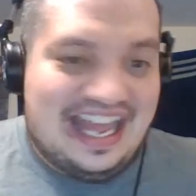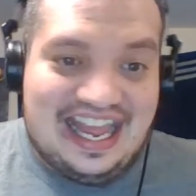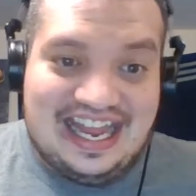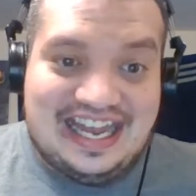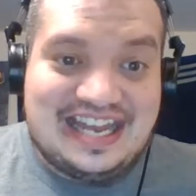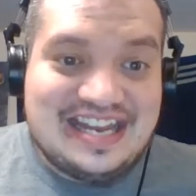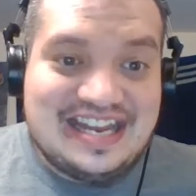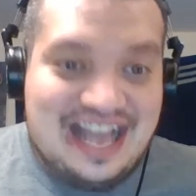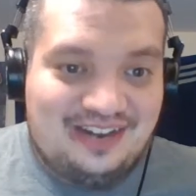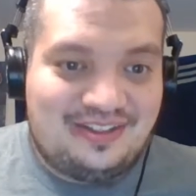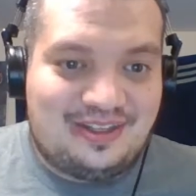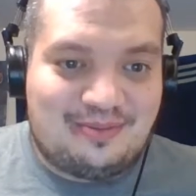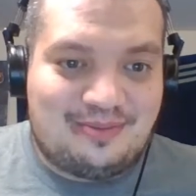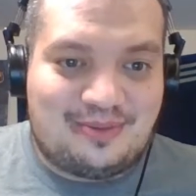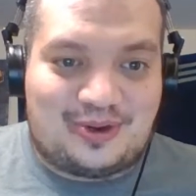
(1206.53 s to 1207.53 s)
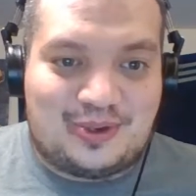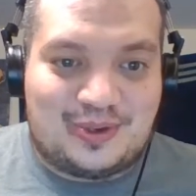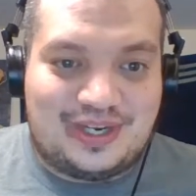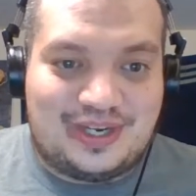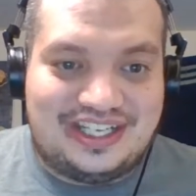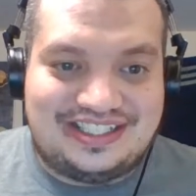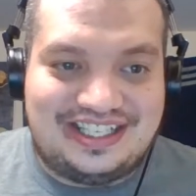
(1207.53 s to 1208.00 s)
and none of them are
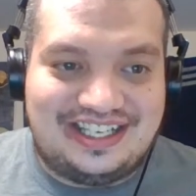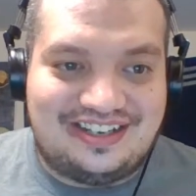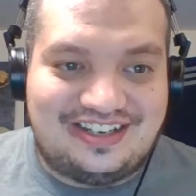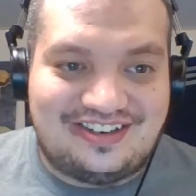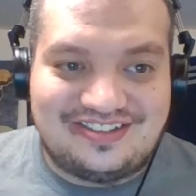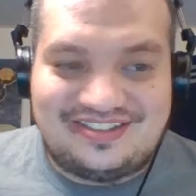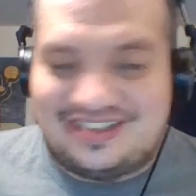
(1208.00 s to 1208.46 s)
Corey Seager.